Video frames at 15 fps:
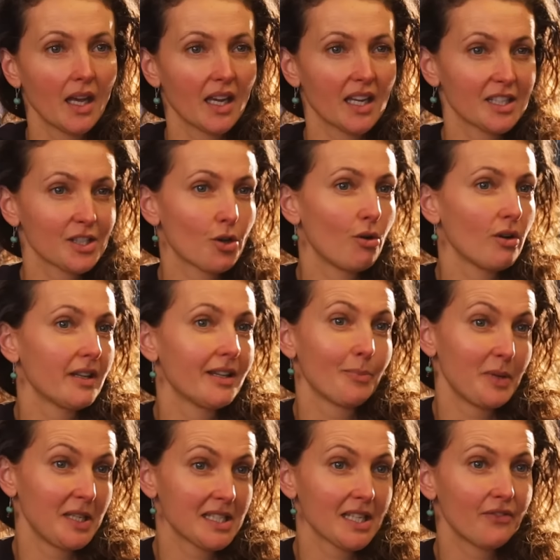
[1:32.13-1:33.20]
Kids call it the
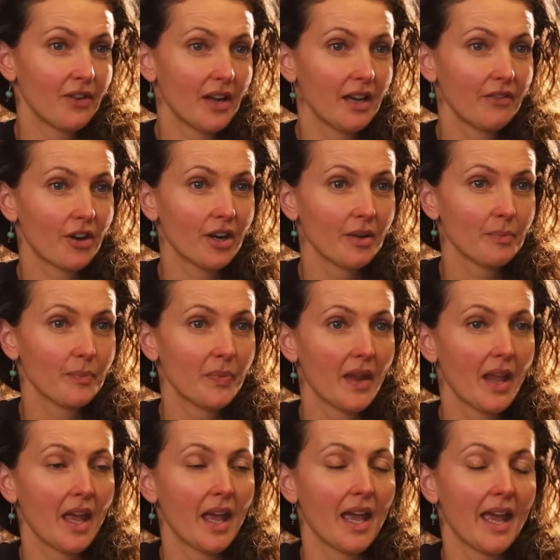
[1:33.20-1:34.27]
pizza flavor,
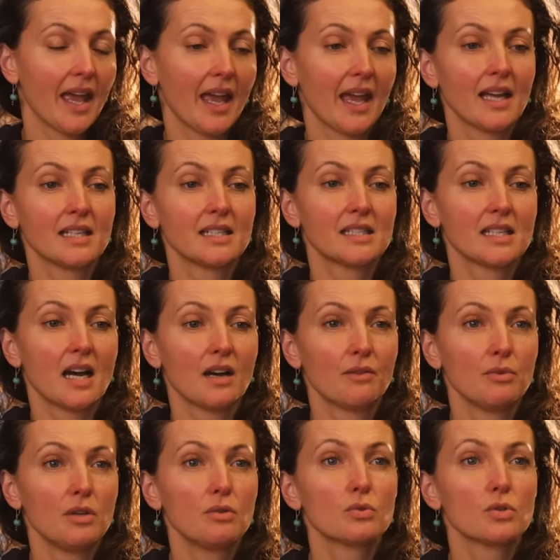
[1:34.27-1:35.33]
and uh,
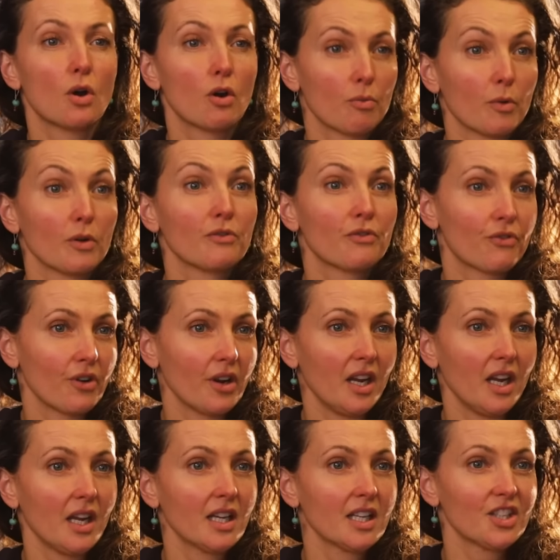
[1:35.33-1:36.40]
we use
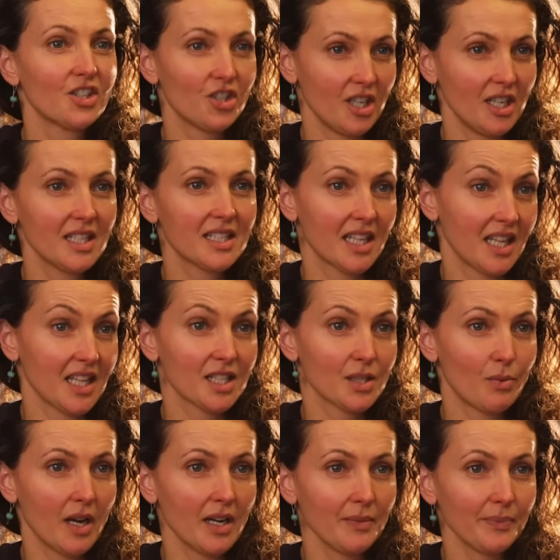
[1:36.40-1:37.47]
hormone-free cheese in
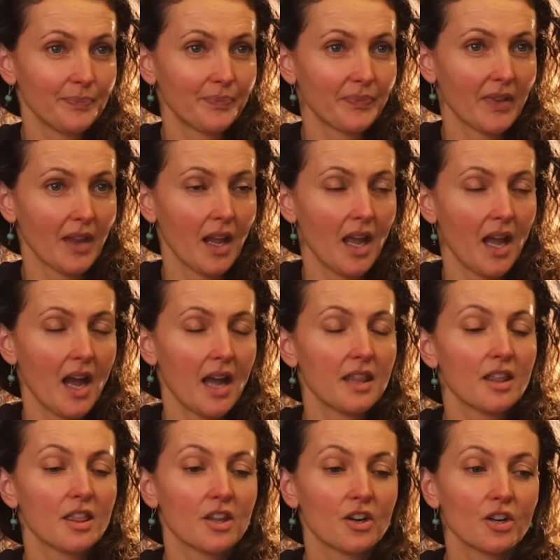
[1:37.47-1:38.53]
this one. And
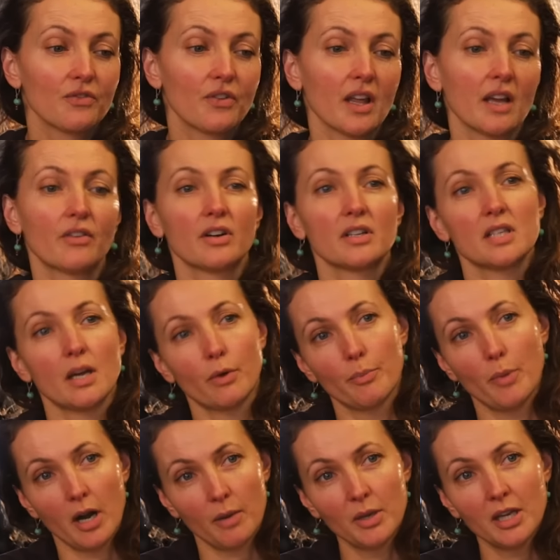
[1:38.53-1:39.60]
the third flavor is our
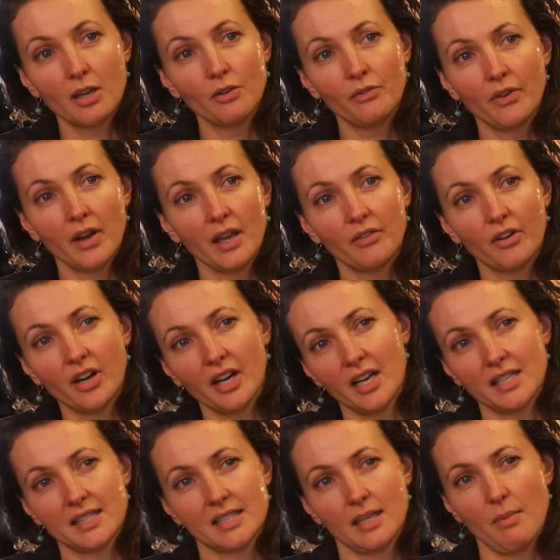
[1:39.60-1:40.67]
barbecue flavor. It
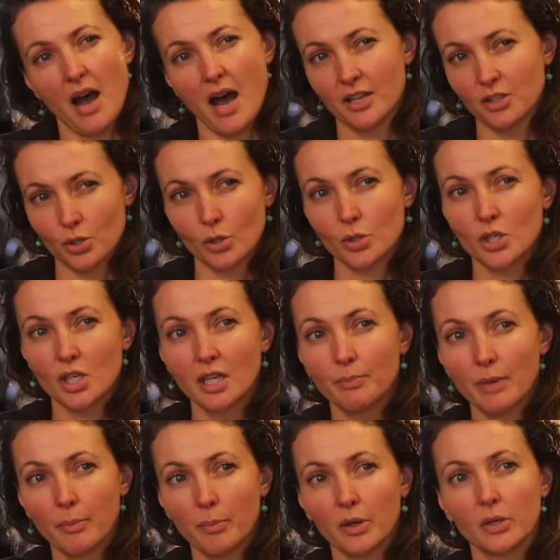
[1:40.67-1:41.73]
has some ancho chili
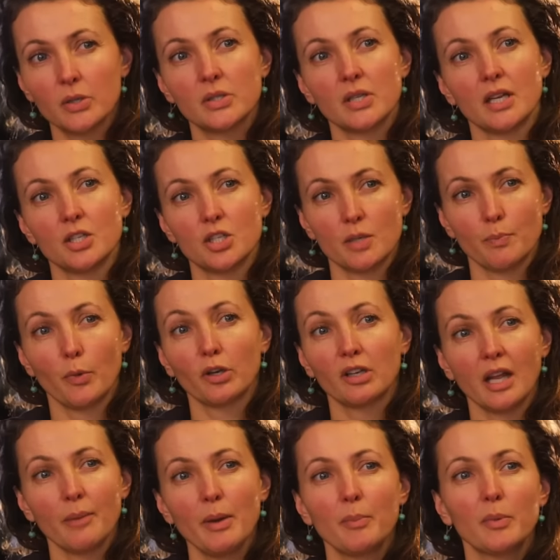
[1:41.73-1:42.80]
peppers and
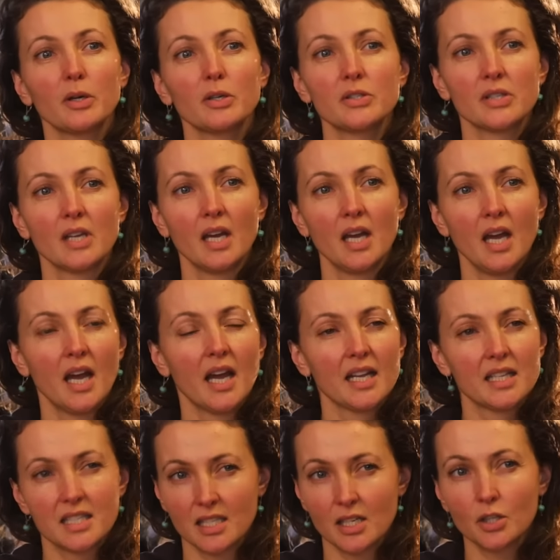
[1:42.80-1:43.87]
chipotle peppers.
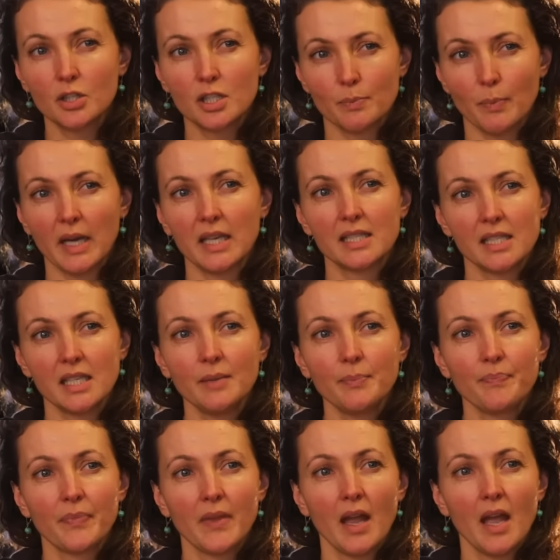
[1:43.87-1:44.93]
It's not spicy,
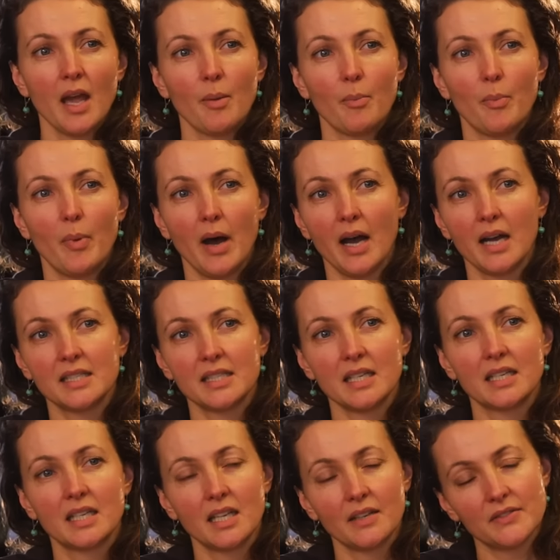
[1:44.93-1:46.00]
but
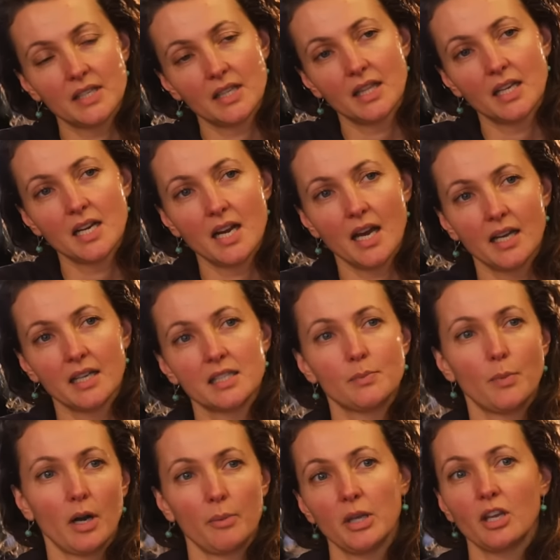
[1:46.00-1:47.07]
it gives it the nice
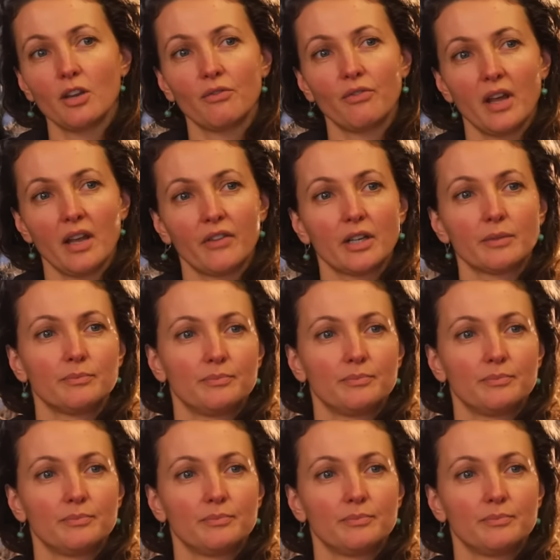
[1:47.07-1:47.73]
barbecue flavor.